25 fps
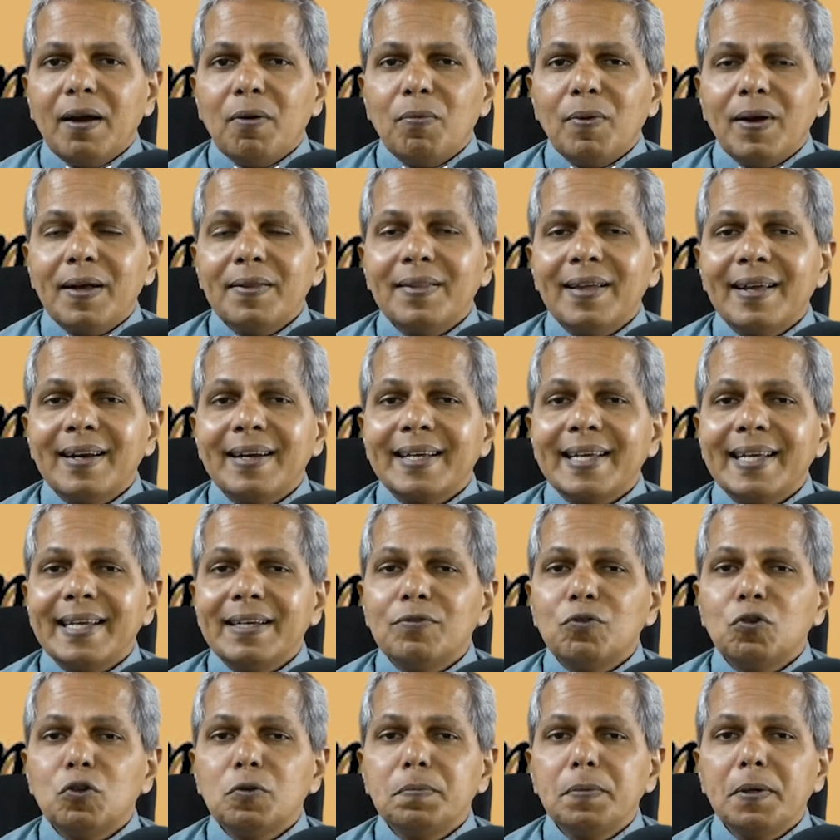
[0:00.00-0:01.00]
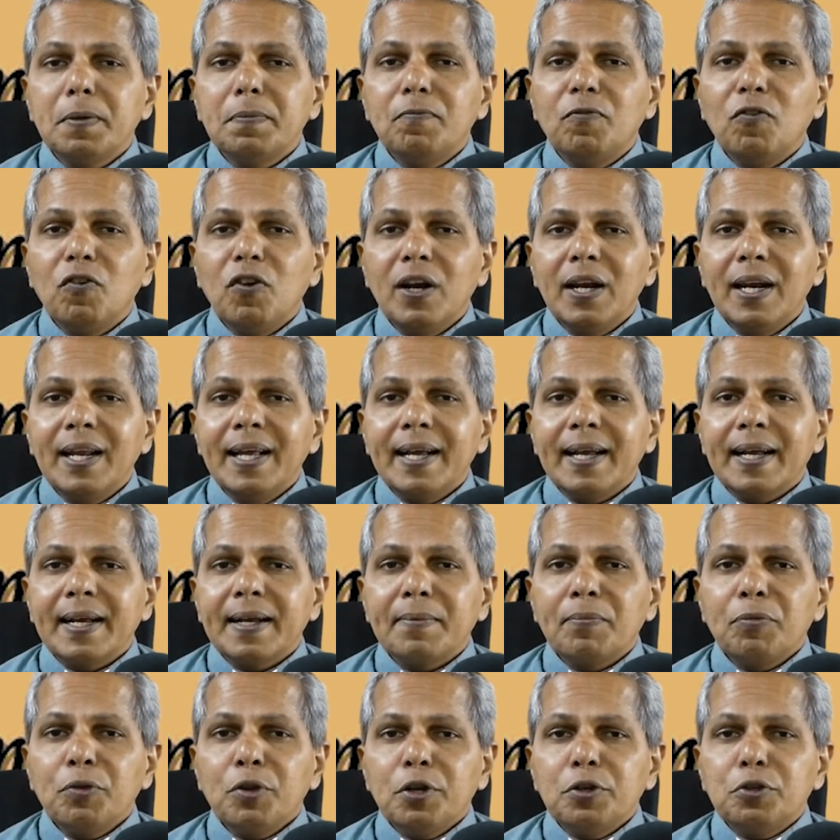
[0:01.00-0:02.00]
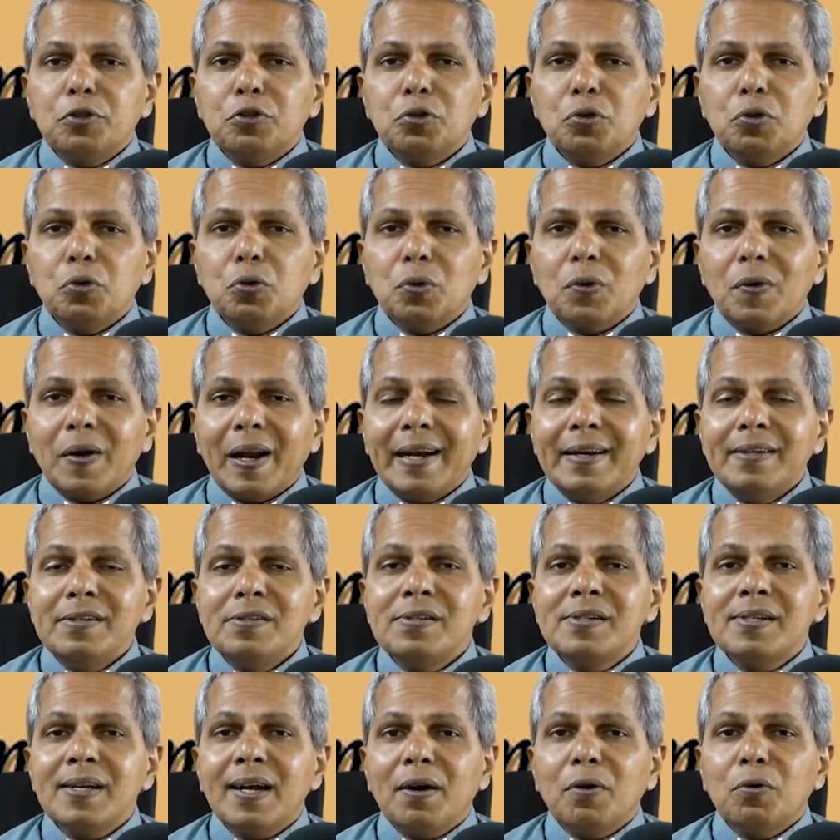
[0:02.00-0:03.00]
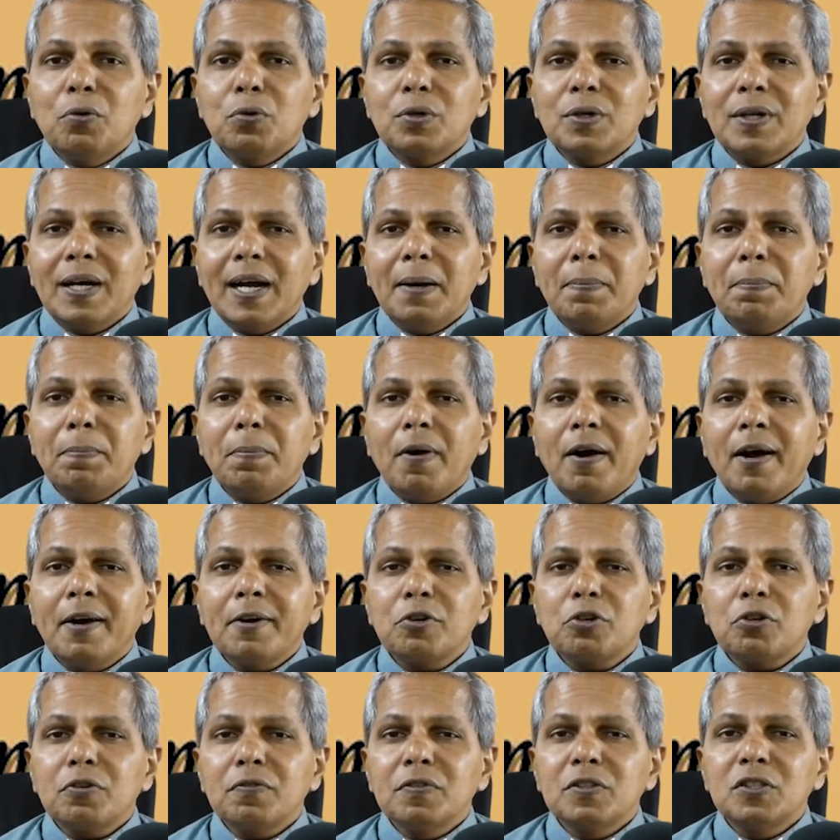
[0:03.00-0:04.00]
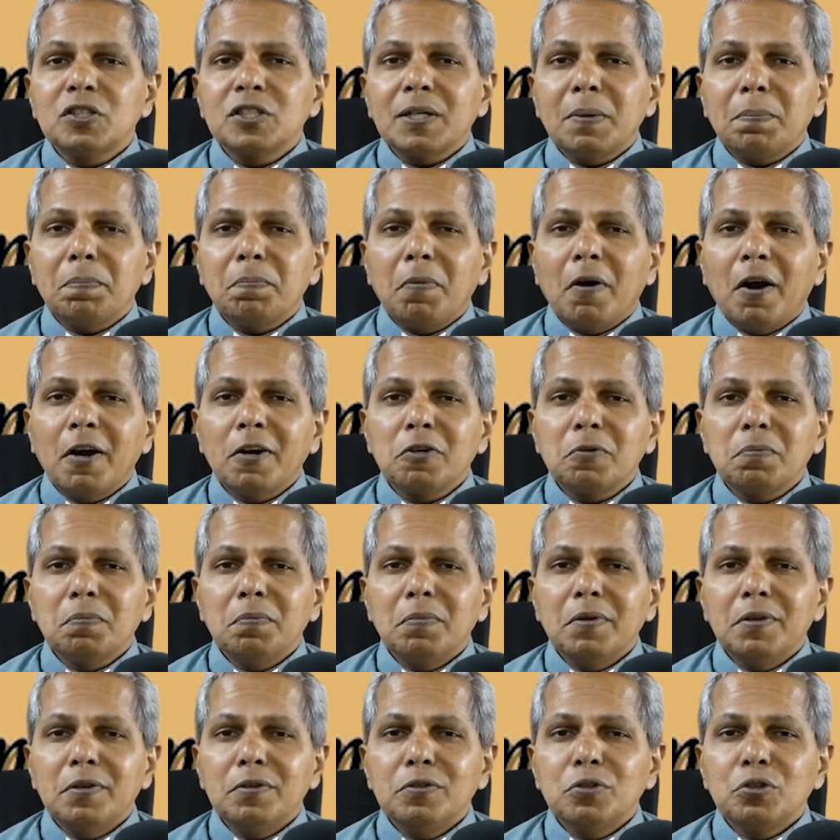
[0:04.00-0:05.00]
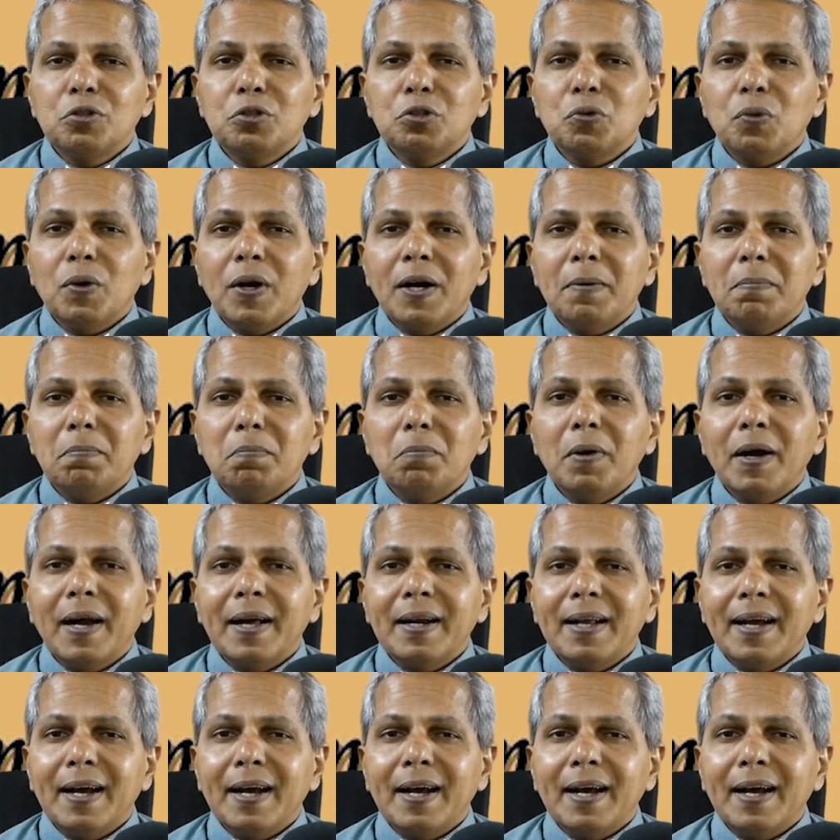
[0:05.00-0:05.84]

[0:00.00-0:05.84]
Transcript: whether he would be willing to rent out a part of his apartment to a man,